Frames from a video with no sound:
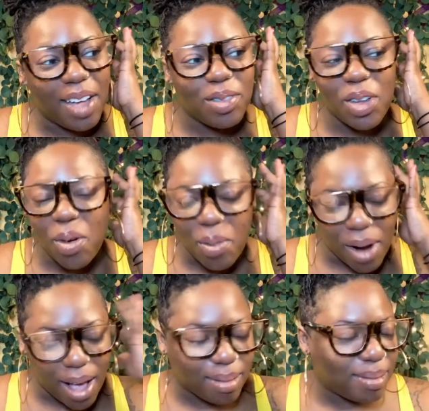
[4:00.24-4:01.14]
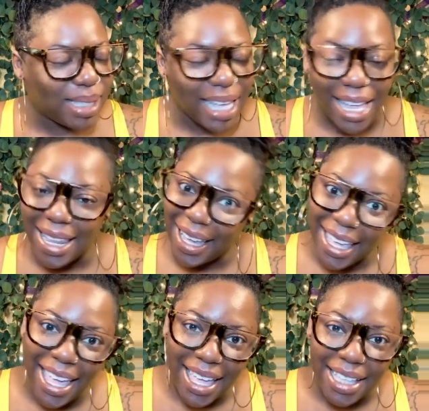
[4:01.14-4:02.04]
no problem saying, like,
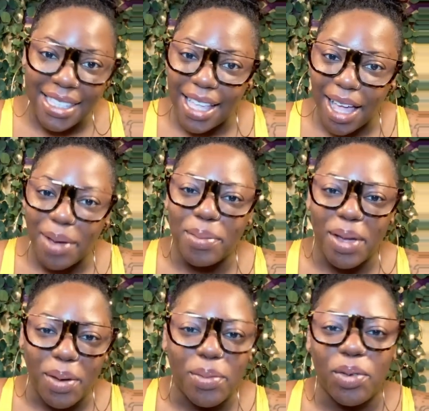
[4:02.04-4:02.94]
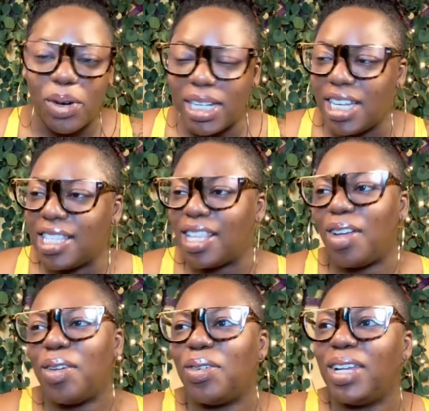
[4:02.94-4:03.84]
yes, I'm 40 years
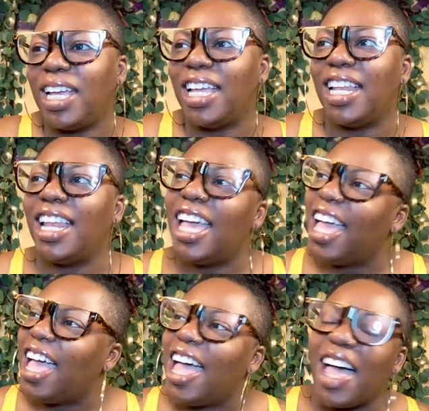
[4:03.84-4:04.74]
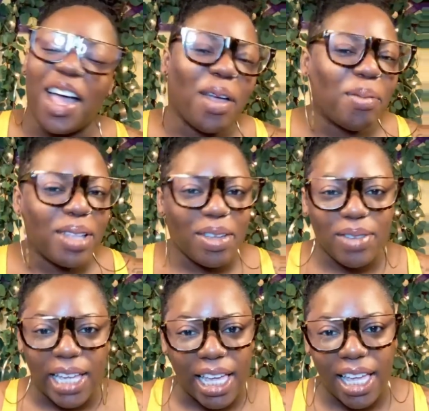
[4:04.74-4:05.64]
old, and I am
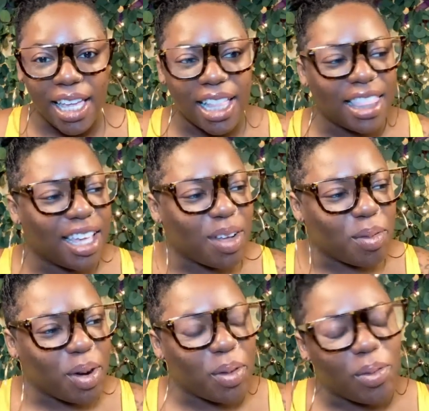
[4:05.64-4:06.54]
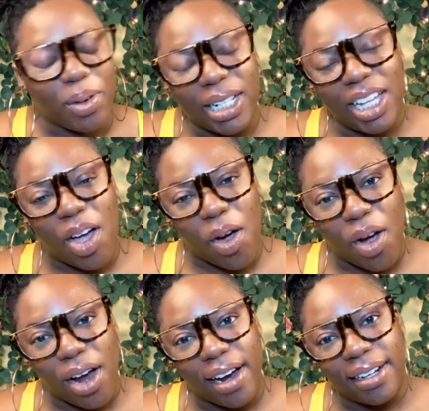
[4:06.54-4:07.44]
loving it. I think I've worked really
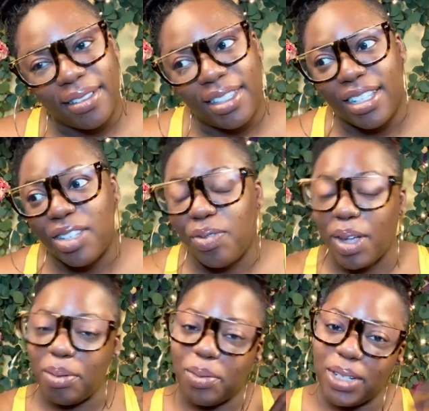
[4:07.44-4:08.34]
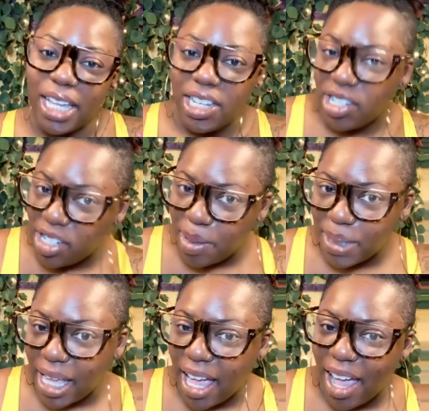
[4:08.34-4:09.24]
hard to develop the relationships
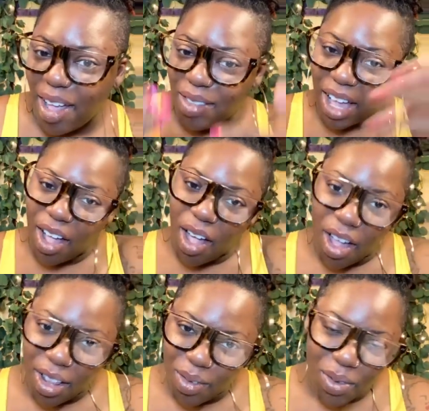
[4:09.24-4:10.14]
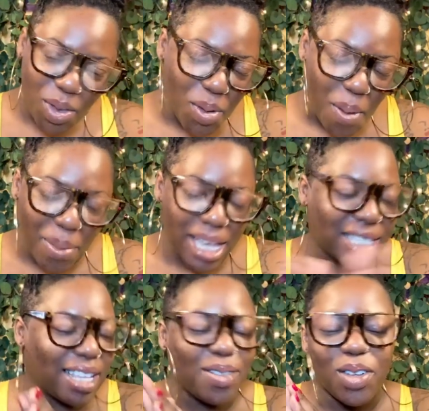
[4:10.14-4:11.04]
I have, like all of you
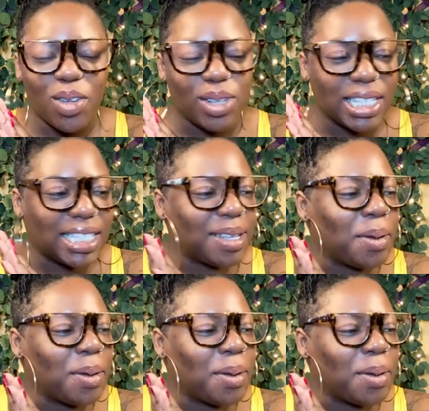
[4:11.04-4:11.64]
amazing folks.